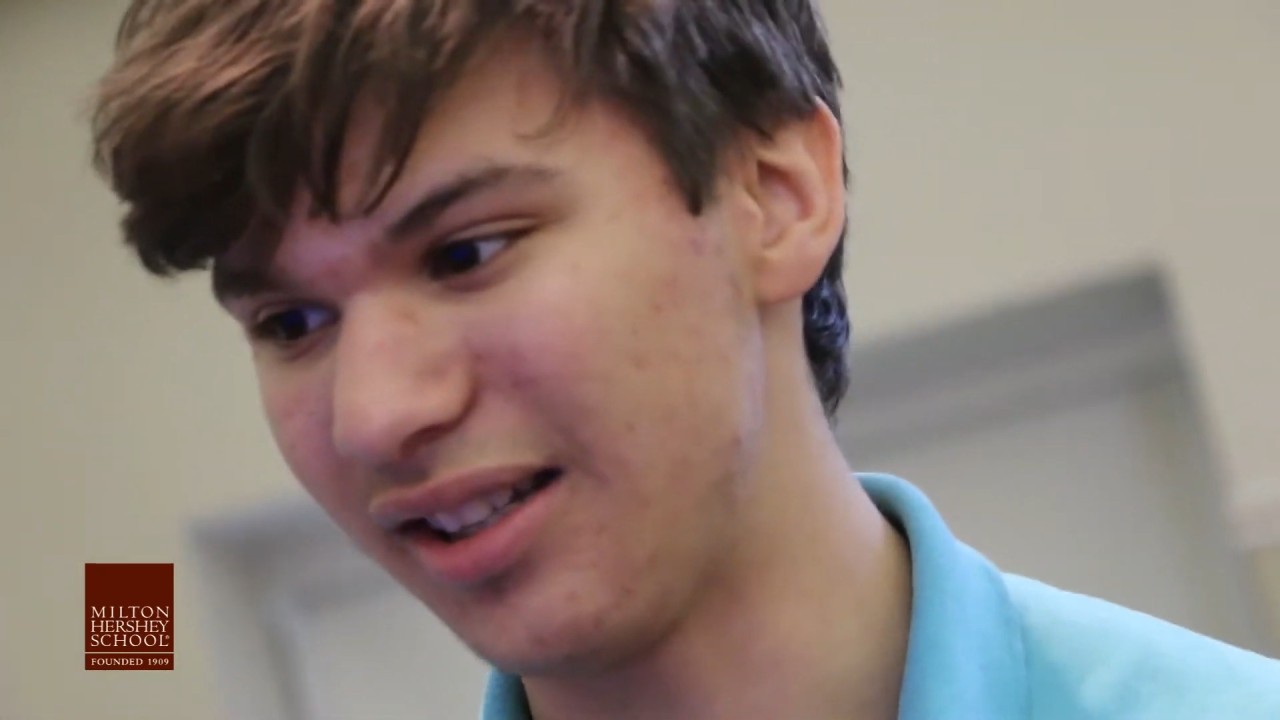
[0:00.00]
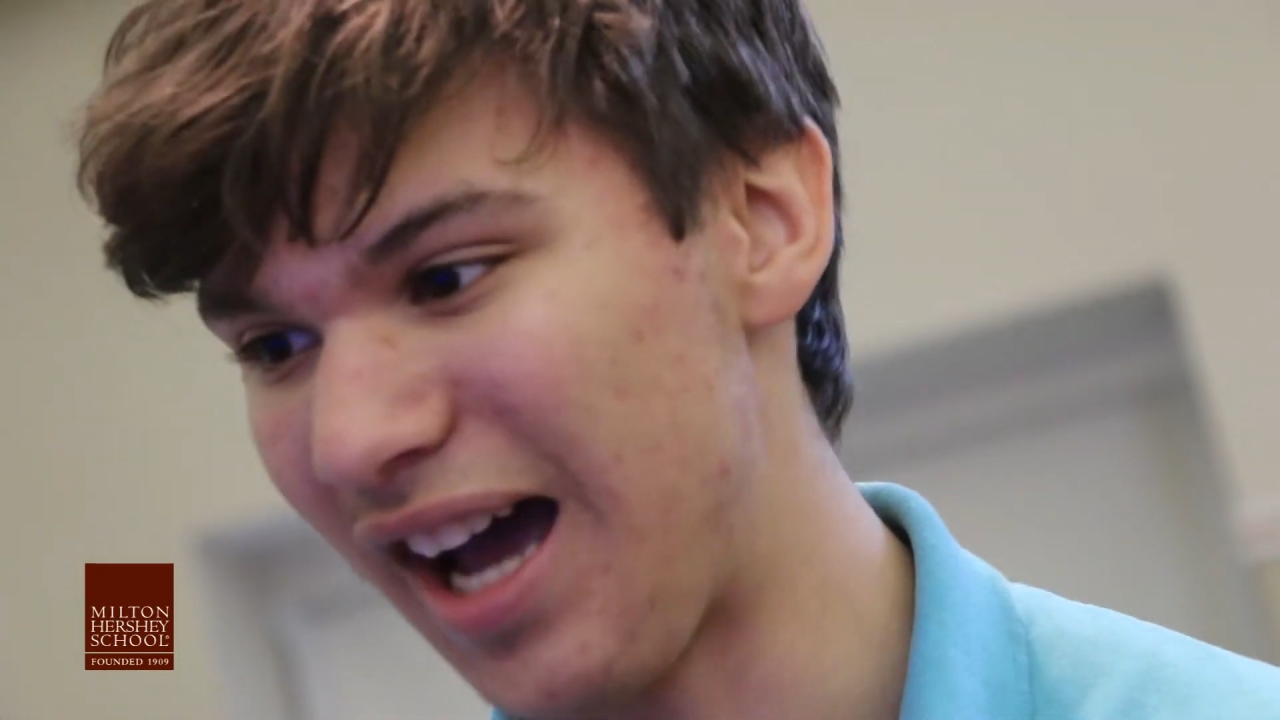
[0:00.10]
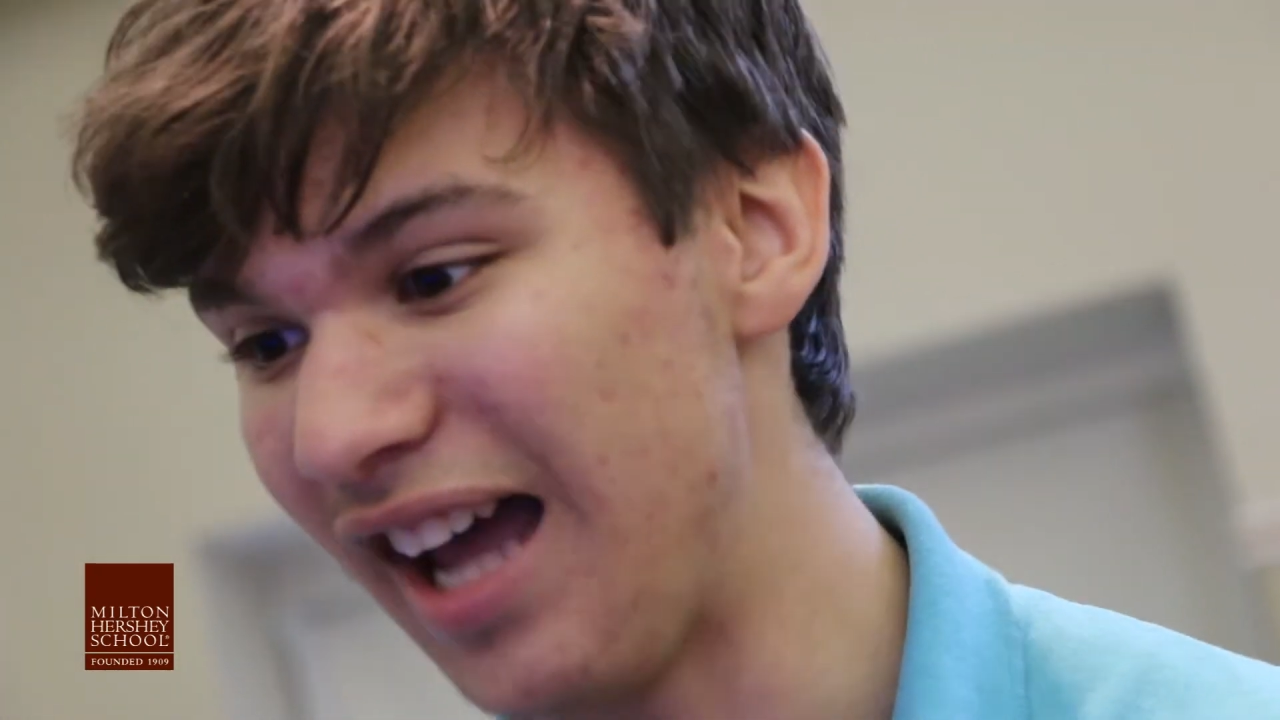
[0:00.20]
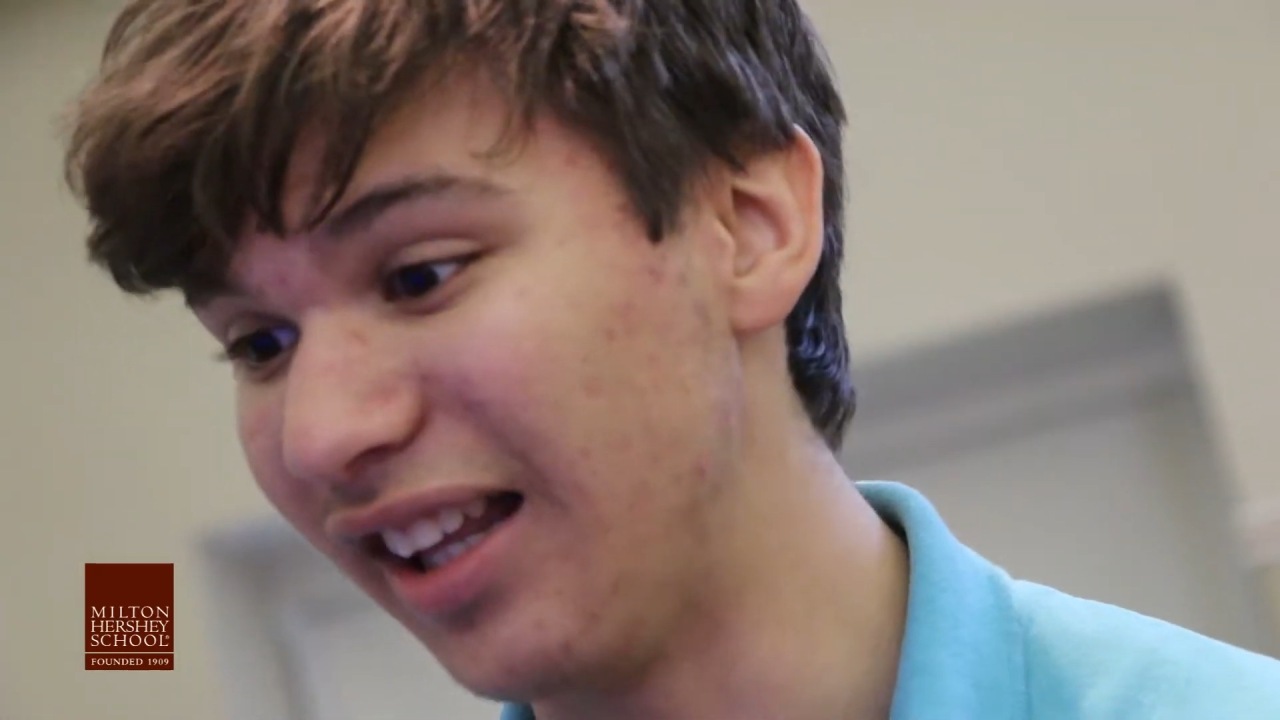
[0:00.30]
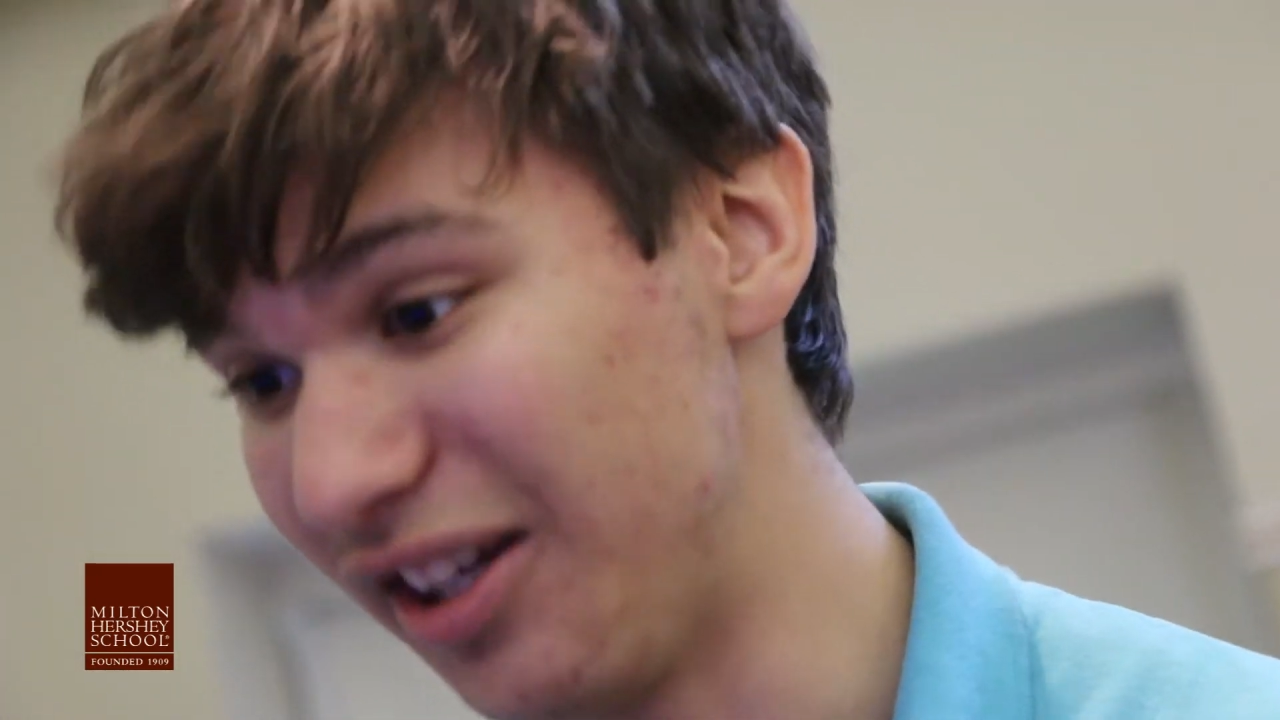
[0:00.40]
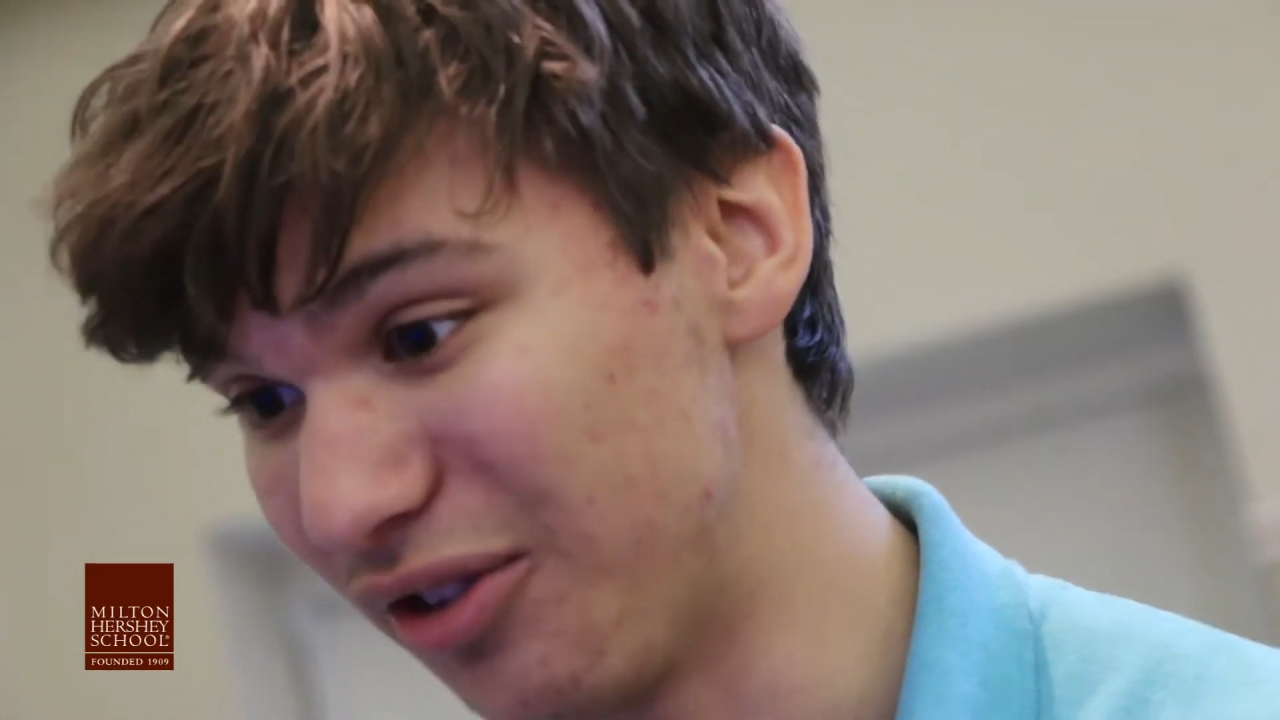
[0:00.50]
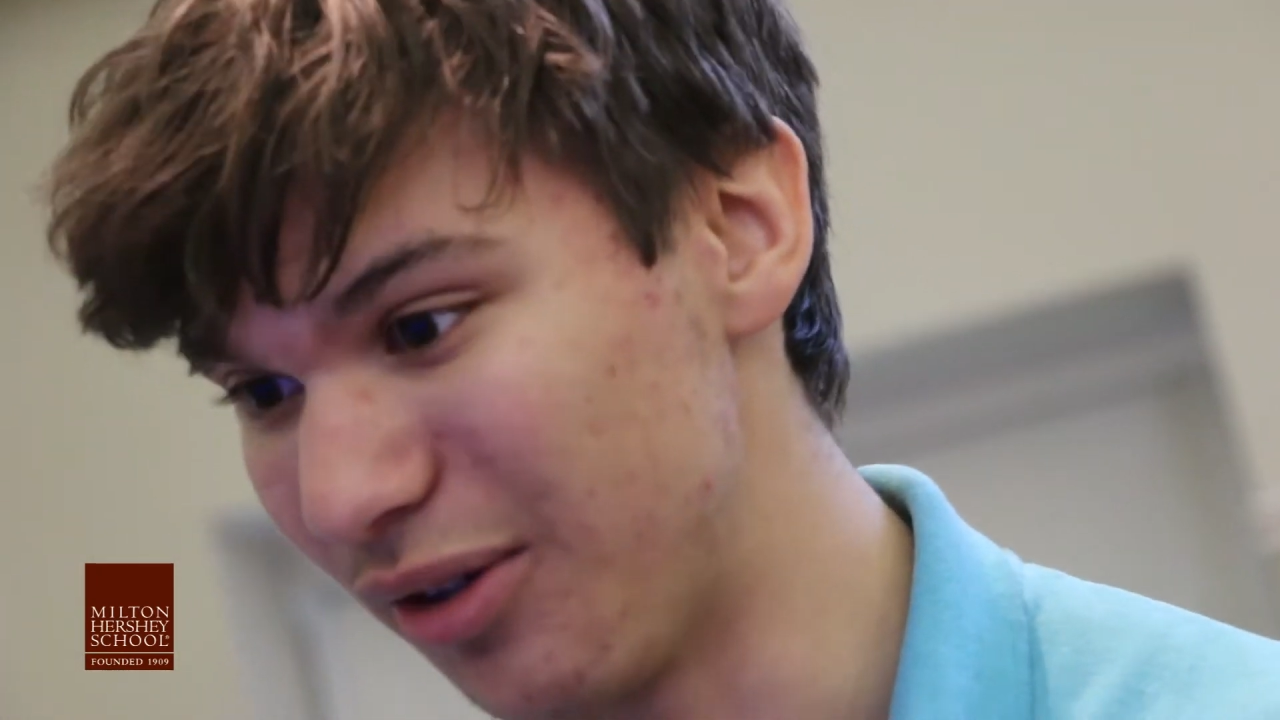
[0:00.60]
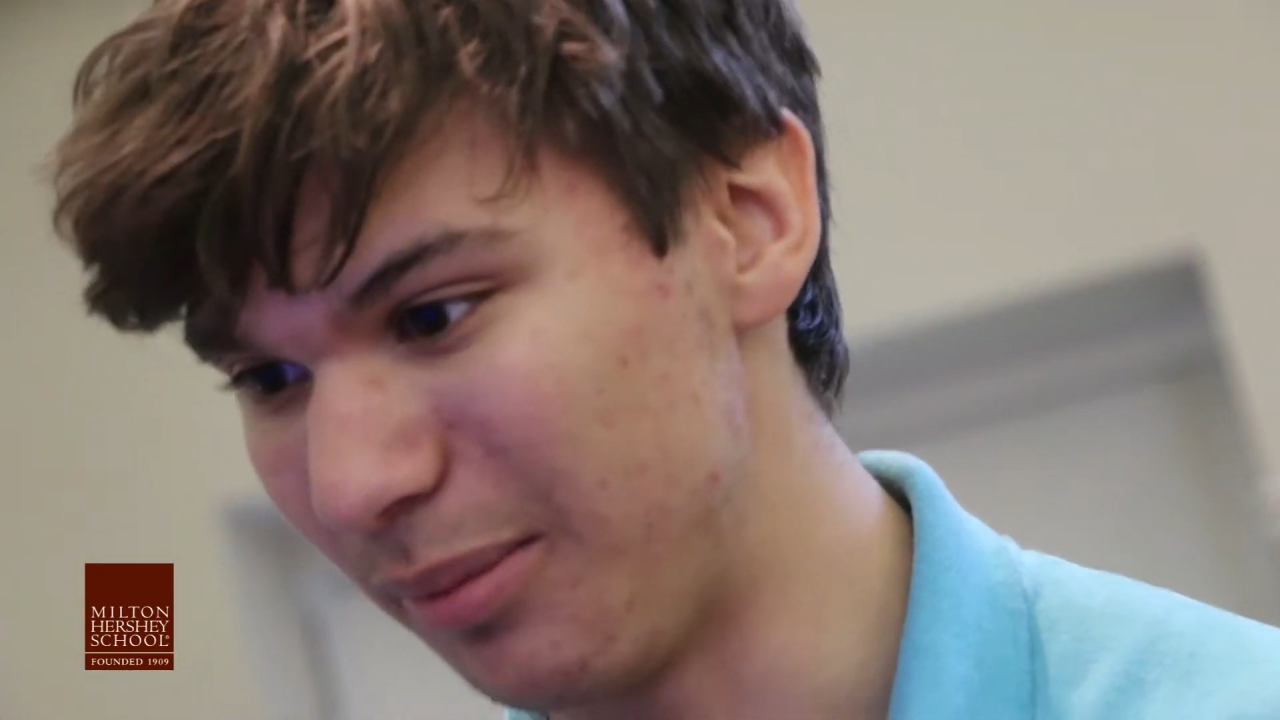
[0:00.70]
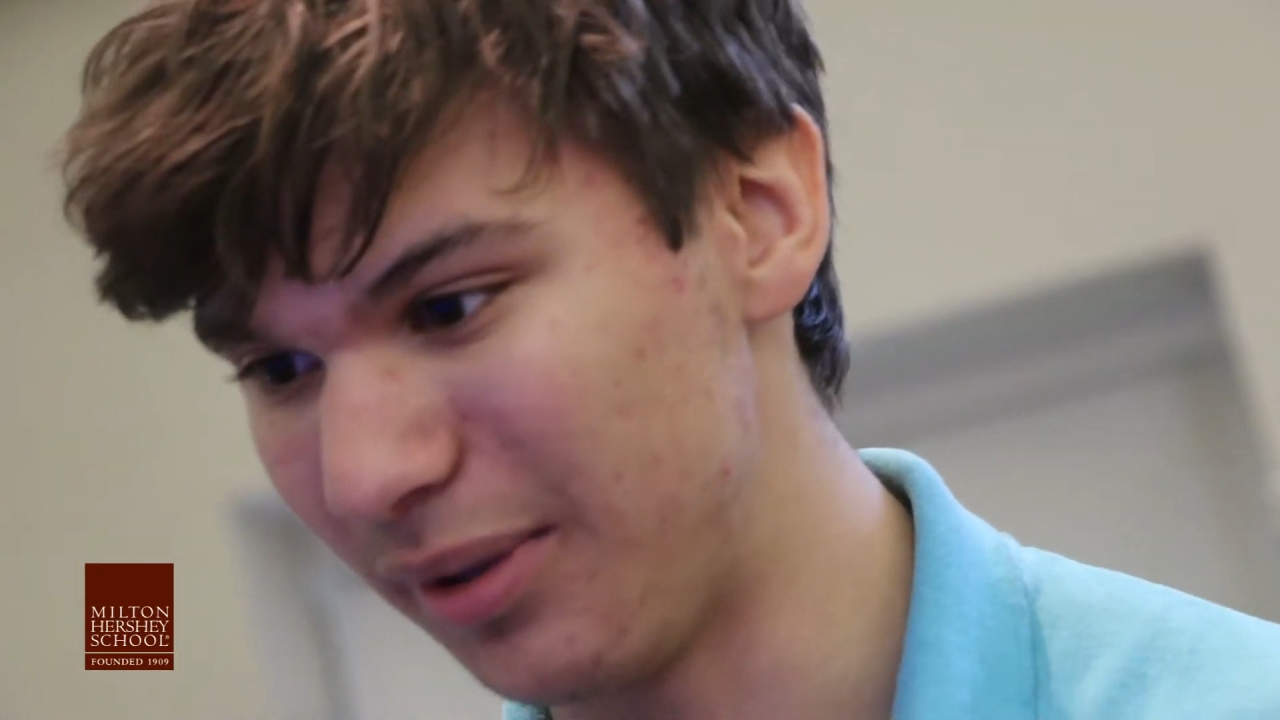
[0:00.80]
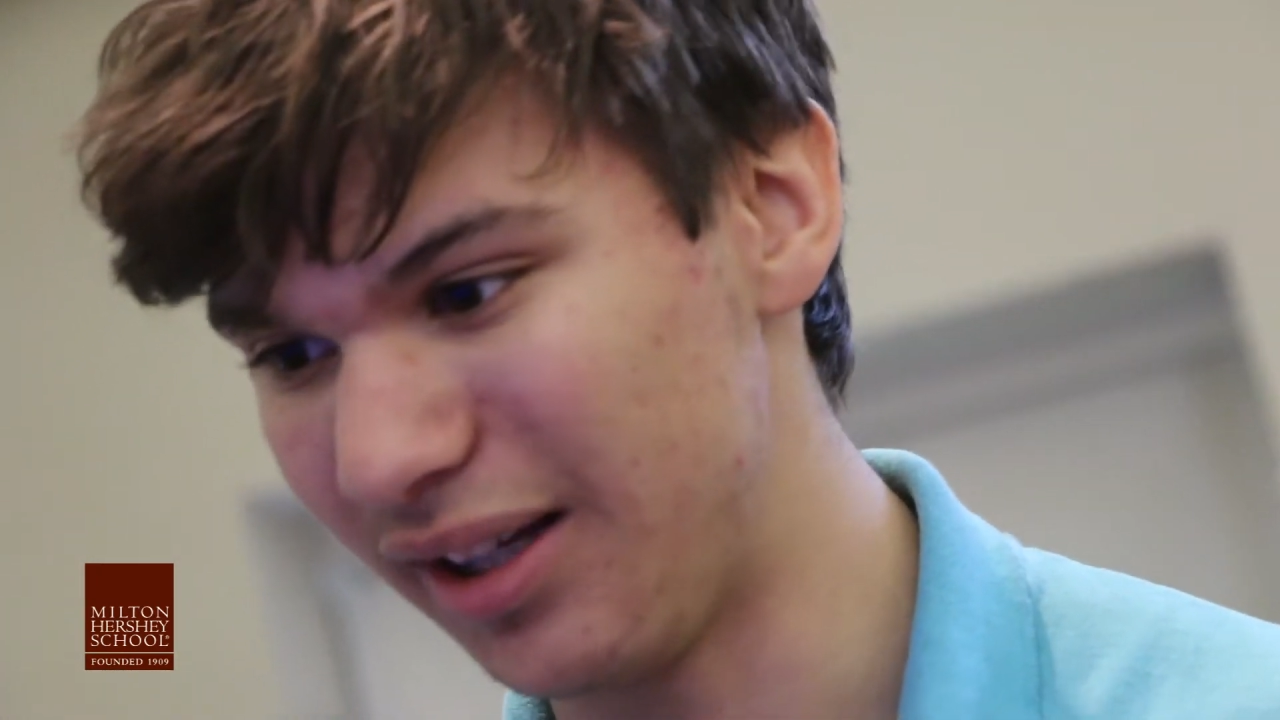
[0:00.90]
Thailand
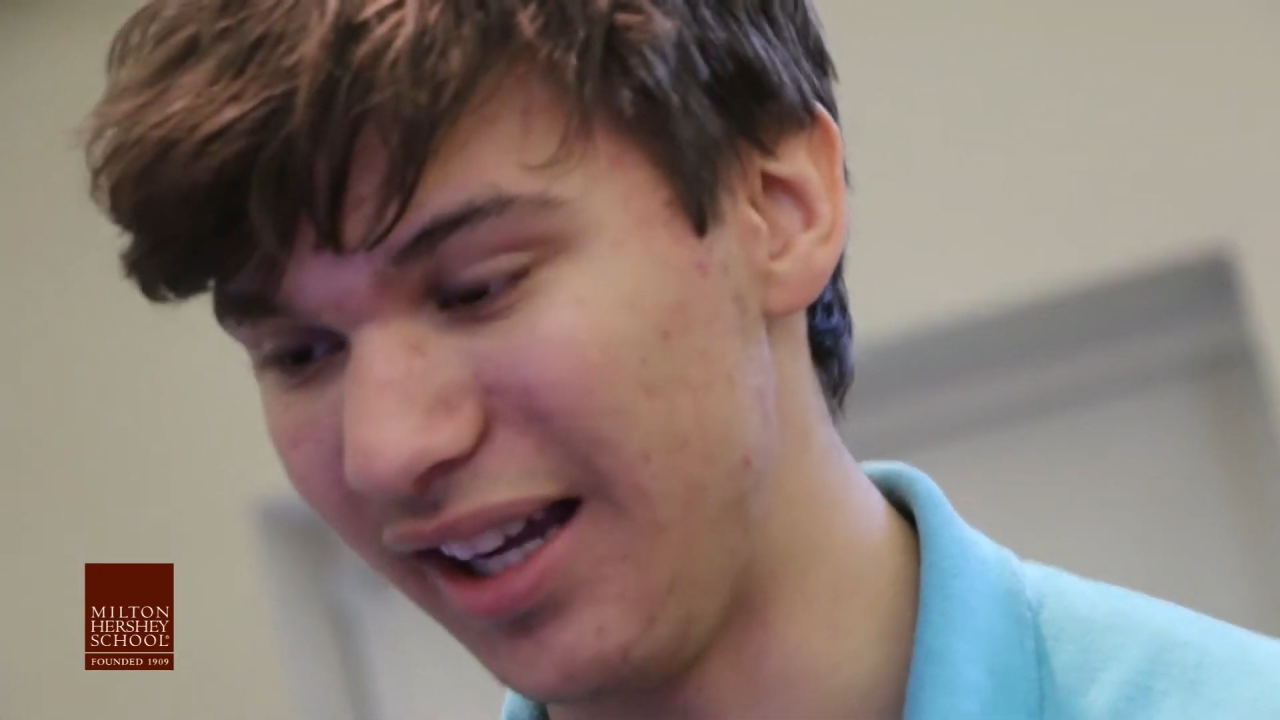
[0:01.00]
trip